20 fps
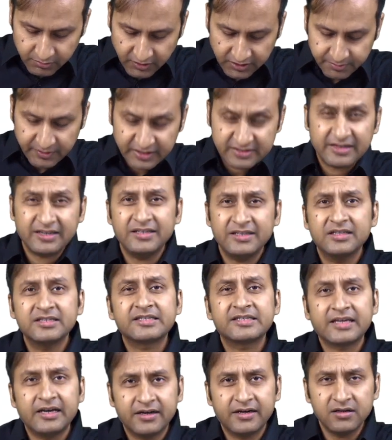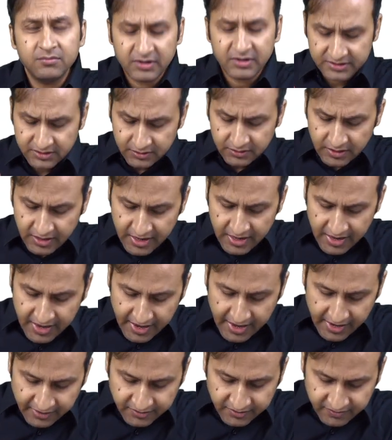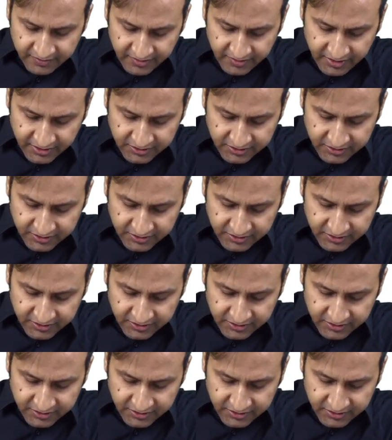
but basically the skeletal muscle, and this is the